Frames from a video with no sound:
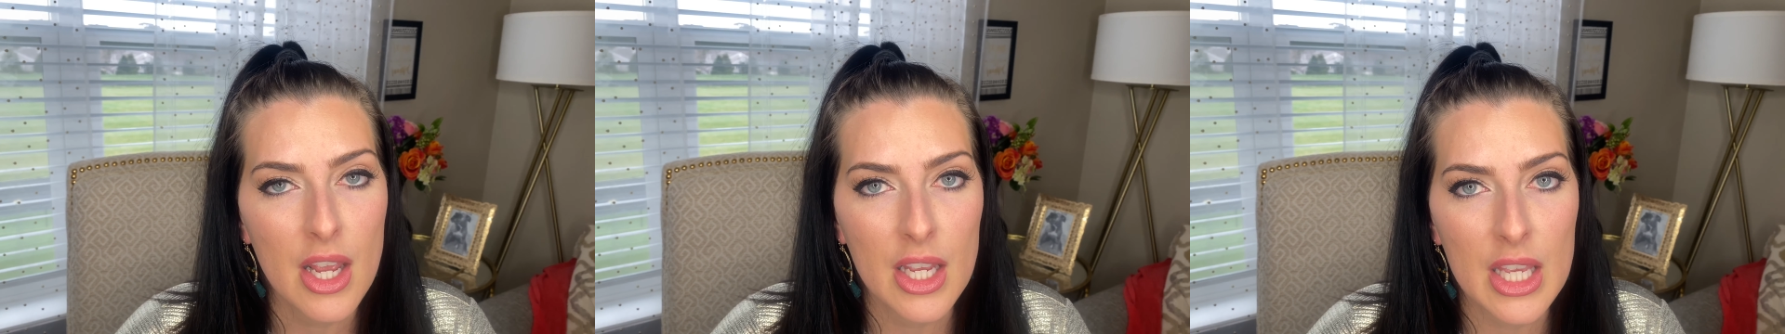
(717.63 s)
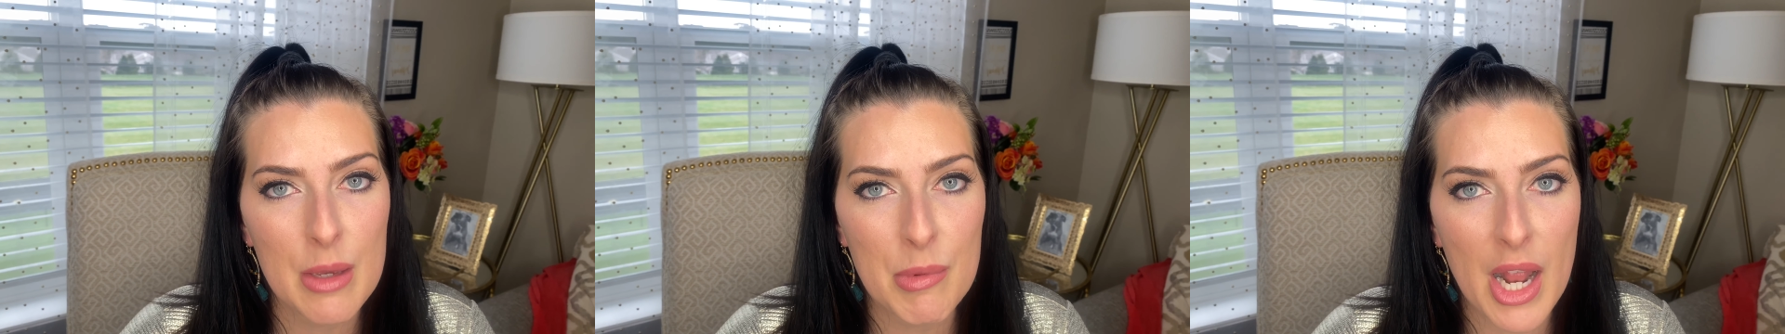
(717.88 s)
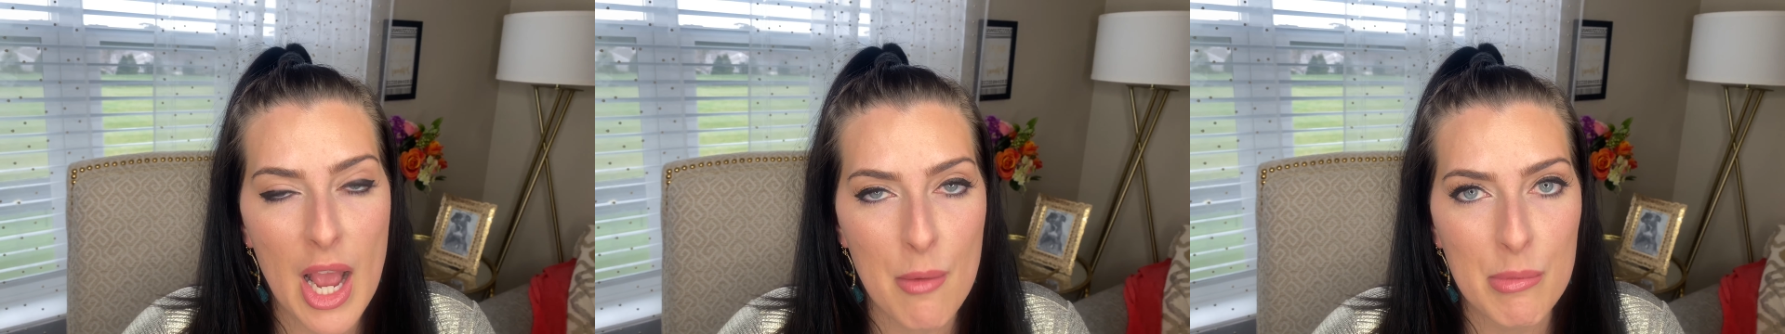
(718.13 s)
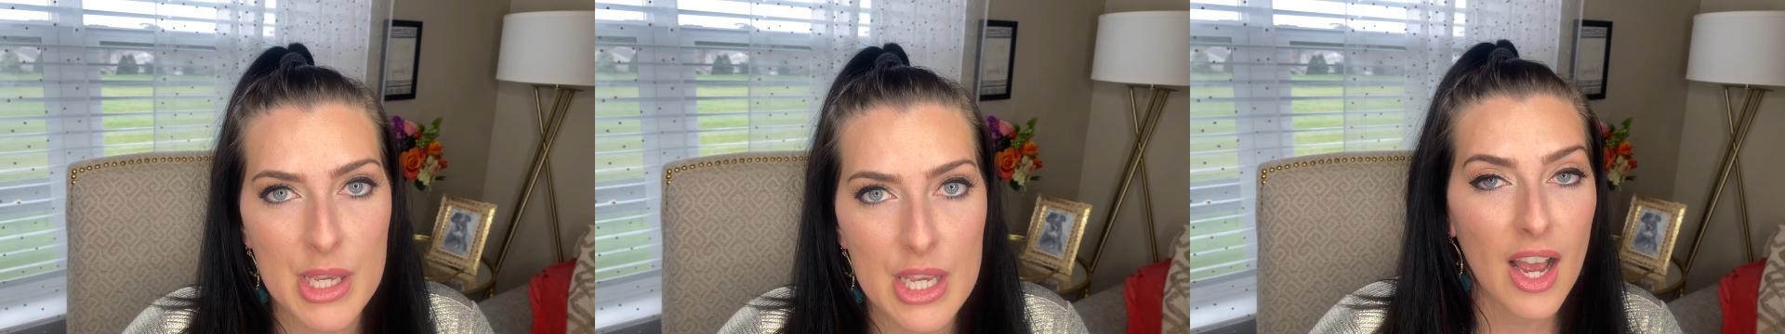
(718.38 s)
keep it
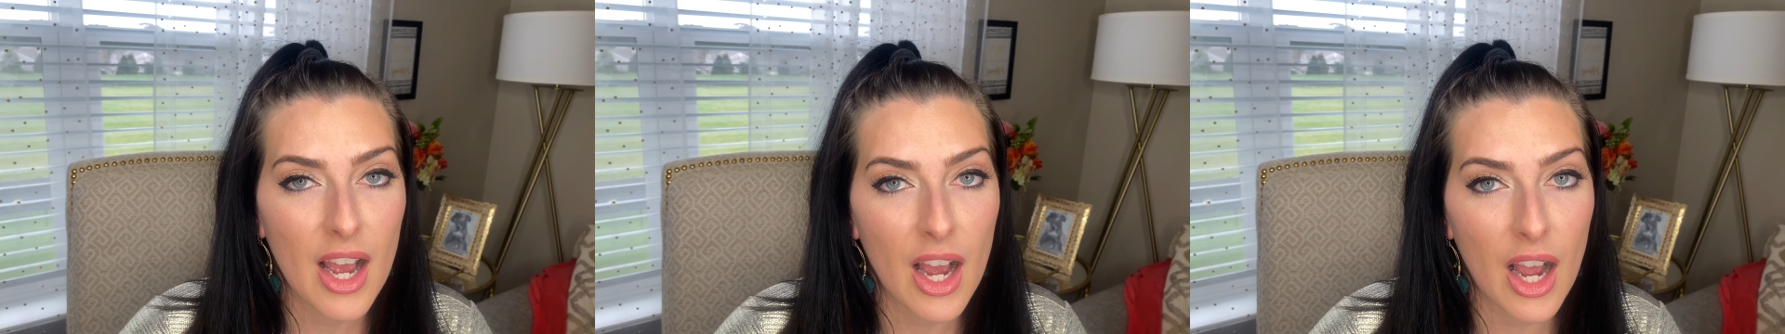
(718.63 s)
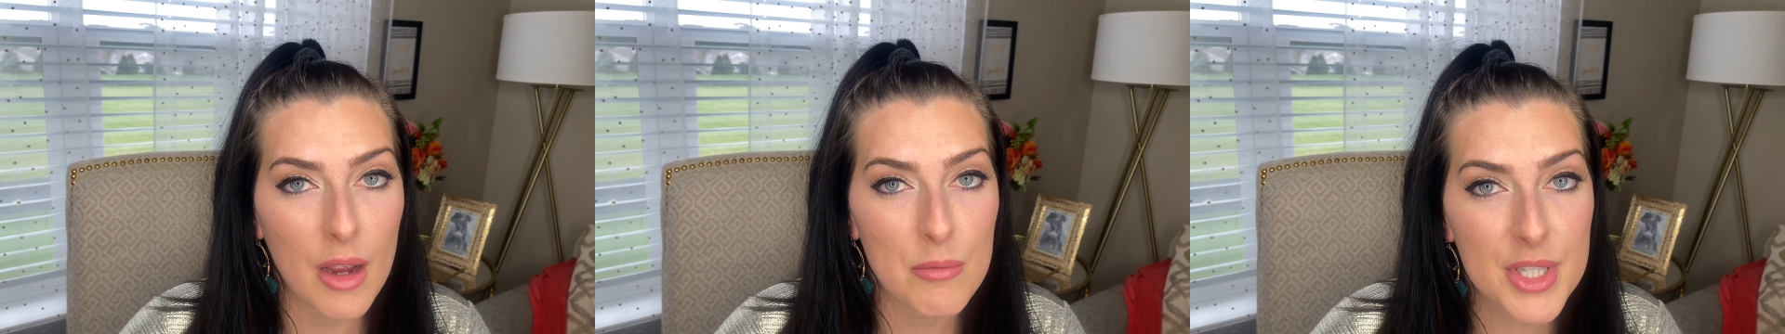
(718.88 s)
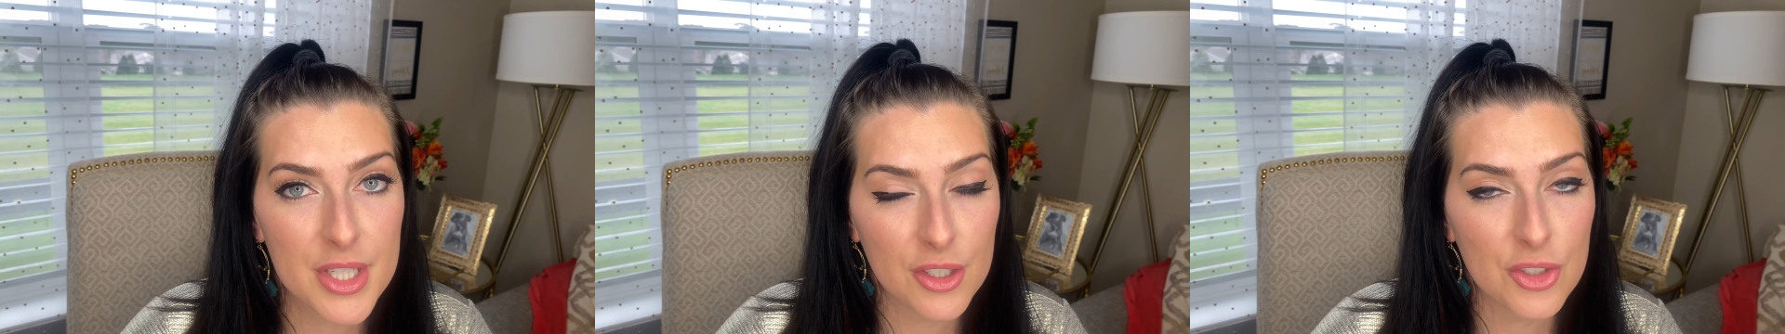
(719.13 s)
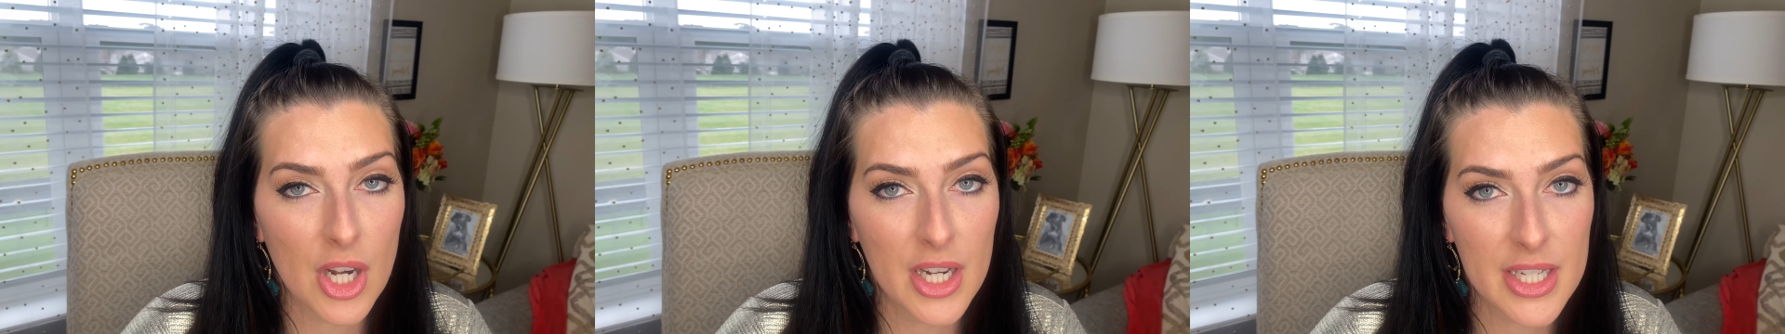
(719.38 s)
happy. I'm still
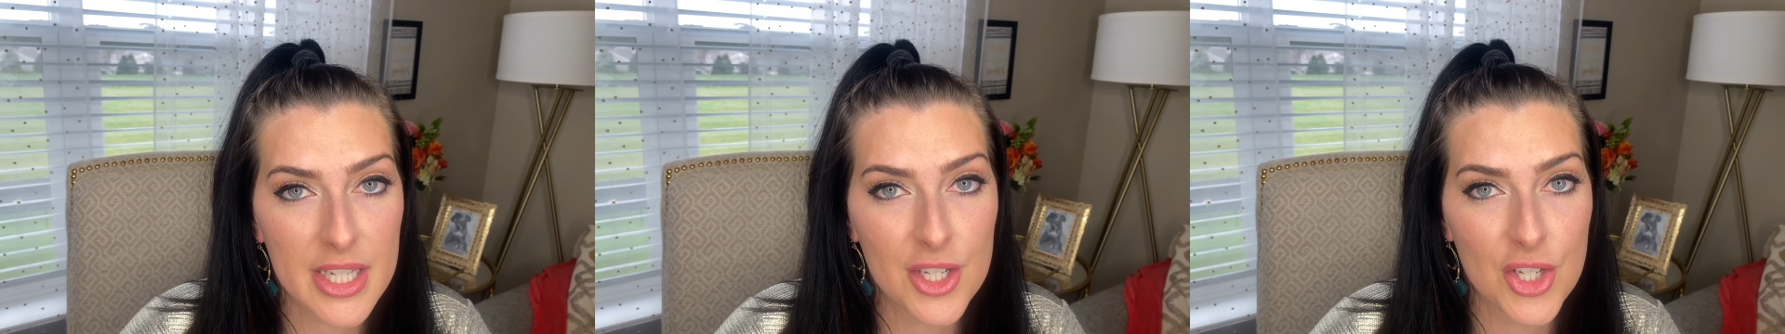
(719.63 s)
trying to teach